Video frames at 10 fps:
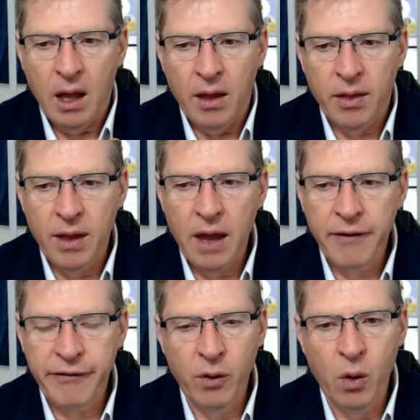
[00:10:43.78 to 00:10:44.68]

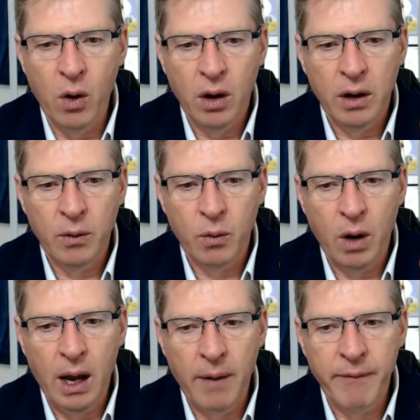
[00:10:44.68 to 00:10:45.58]
Therefore,
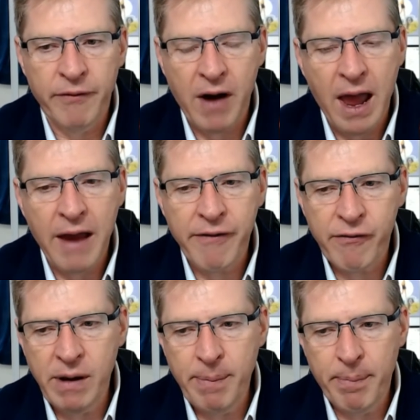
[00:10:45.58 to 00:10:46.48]
for
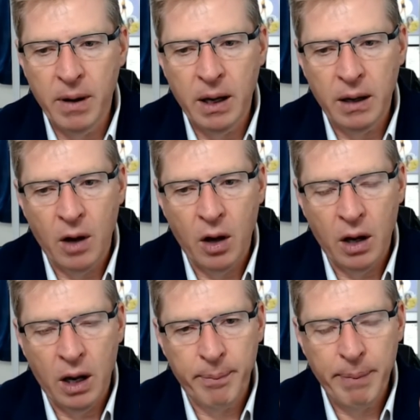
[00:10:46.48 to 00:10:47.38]
every
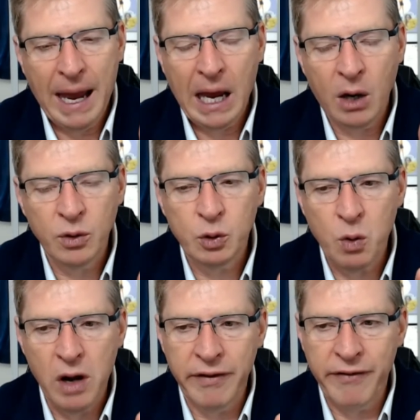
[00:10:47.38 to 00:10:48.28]
pound's
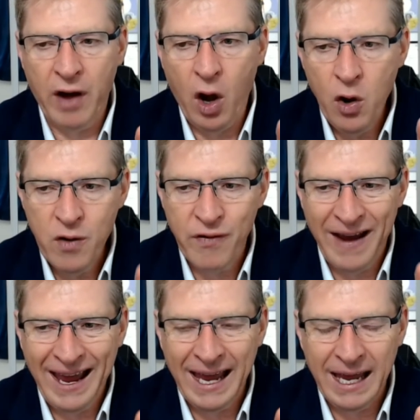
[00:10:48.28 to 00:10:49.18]
worth of
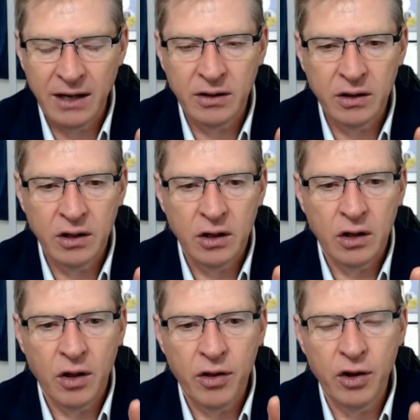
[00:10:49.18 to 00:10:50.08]
overhead
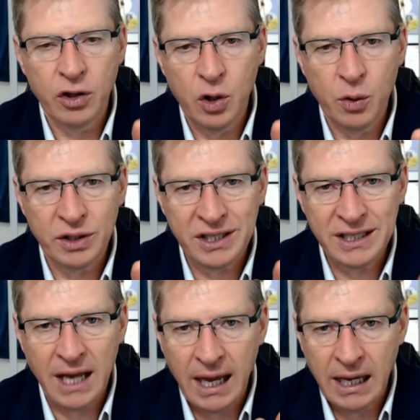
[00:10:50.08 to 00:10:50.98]
that you
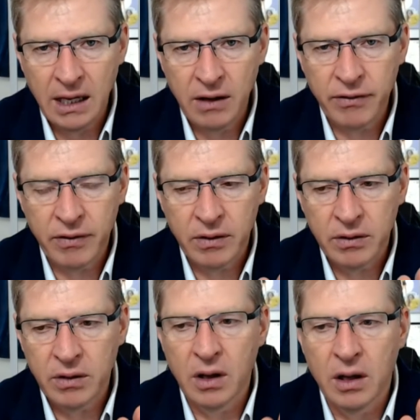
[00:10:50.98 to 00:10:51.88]
save,
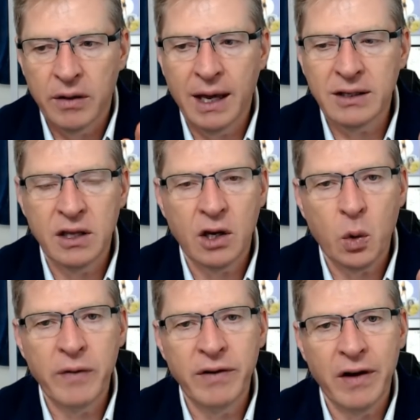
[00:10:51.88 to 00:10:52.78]
that's the
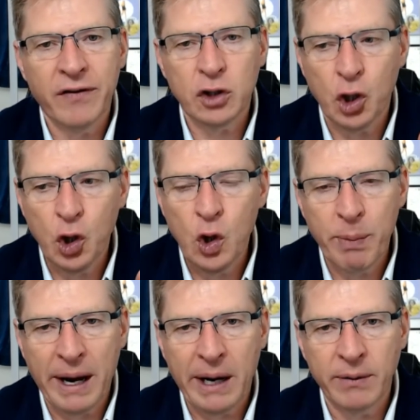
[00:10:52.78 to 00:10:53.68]
equivalent of
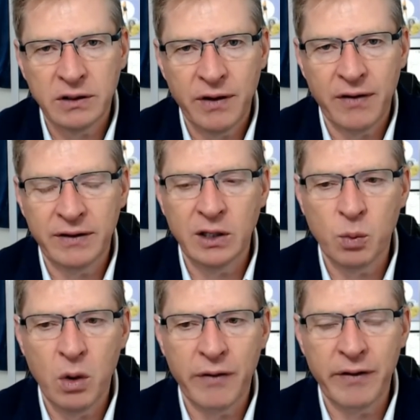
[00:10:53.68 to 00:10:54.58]

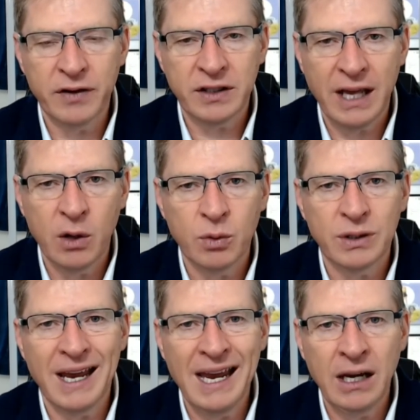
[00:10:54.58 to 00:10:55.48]
£2.50's worth of
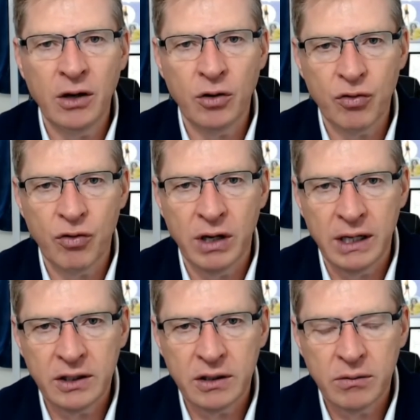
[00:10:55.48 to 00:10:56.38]
sales
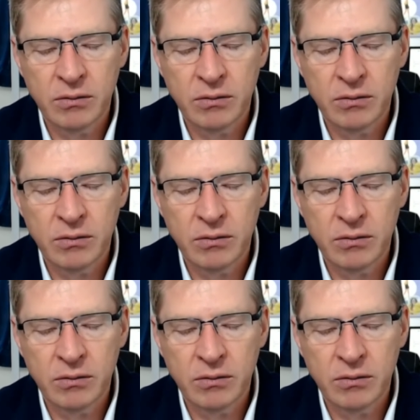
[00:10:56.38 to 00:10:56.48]
increase.